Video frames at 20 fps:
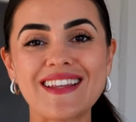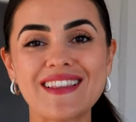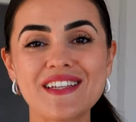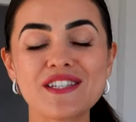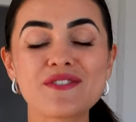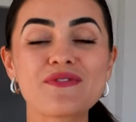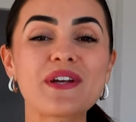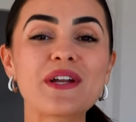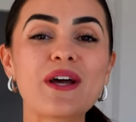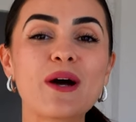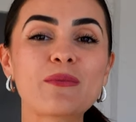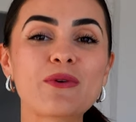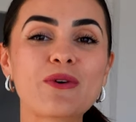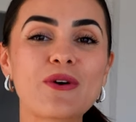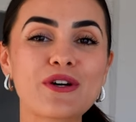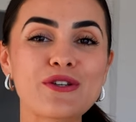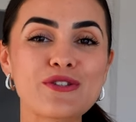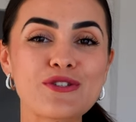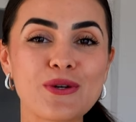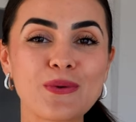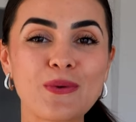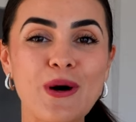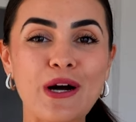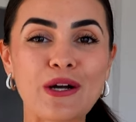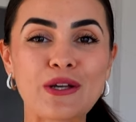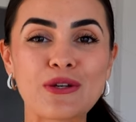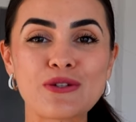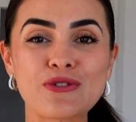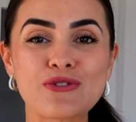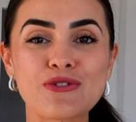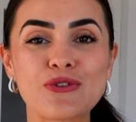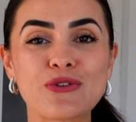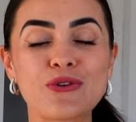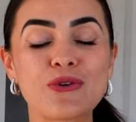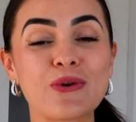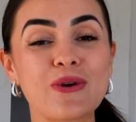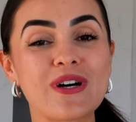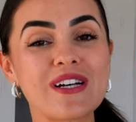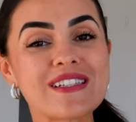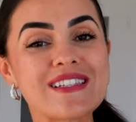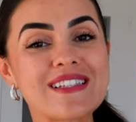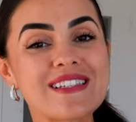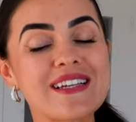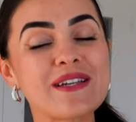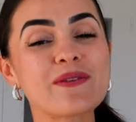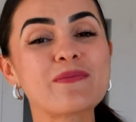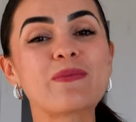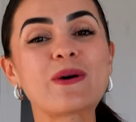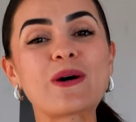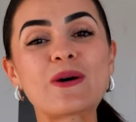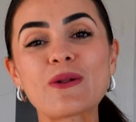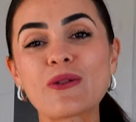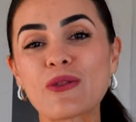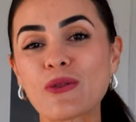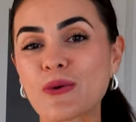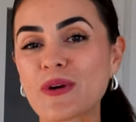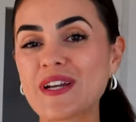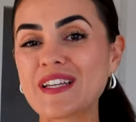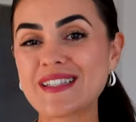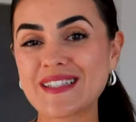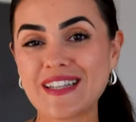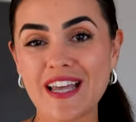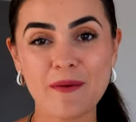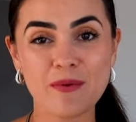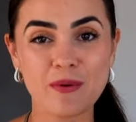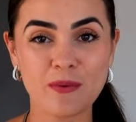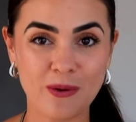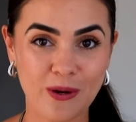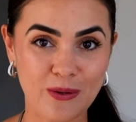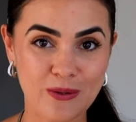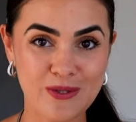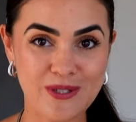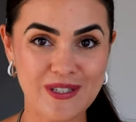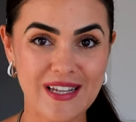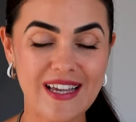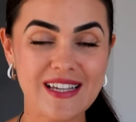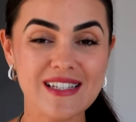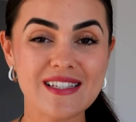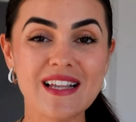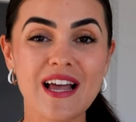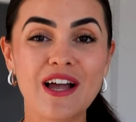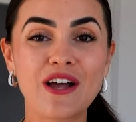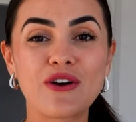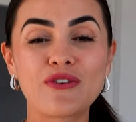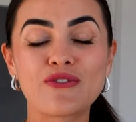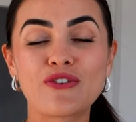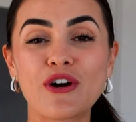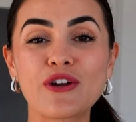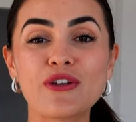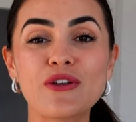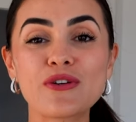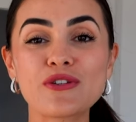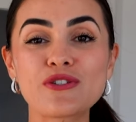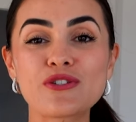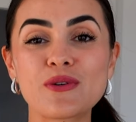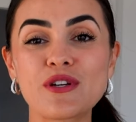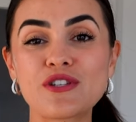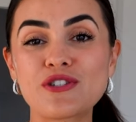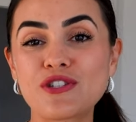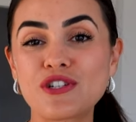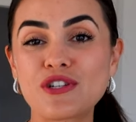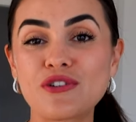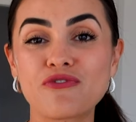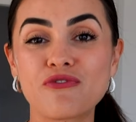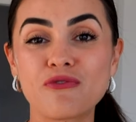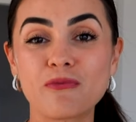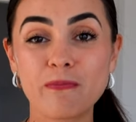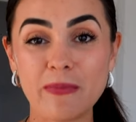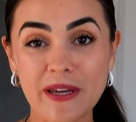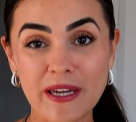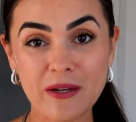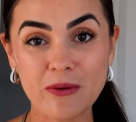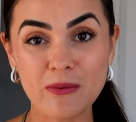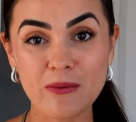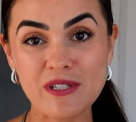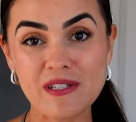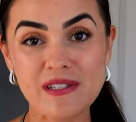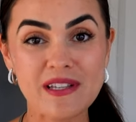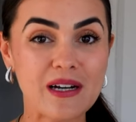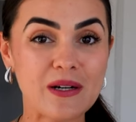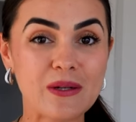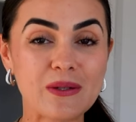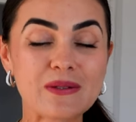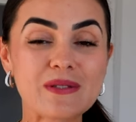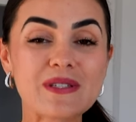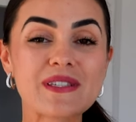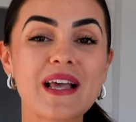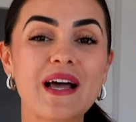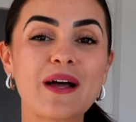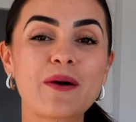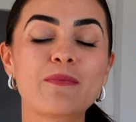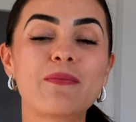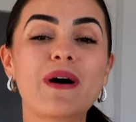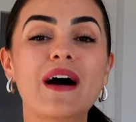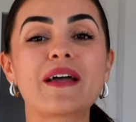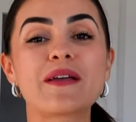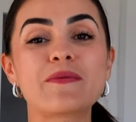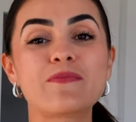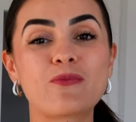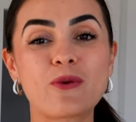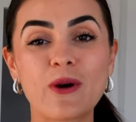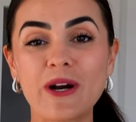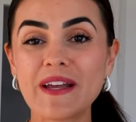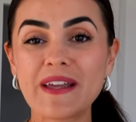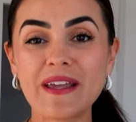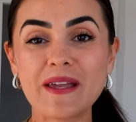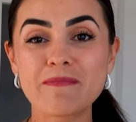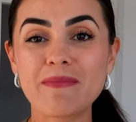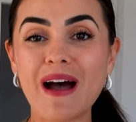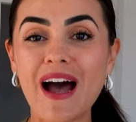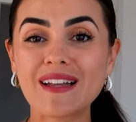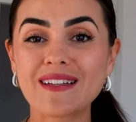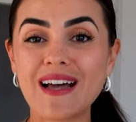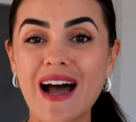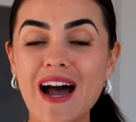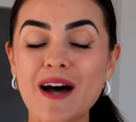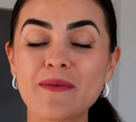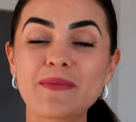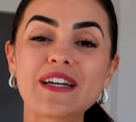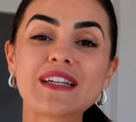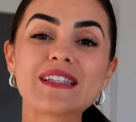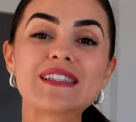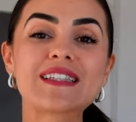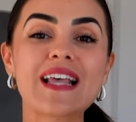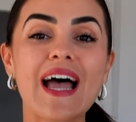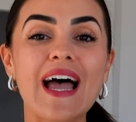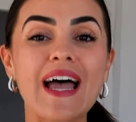In this video, I'm going to walk you through a simple three-step process for you to achieve big results by breaking bad habits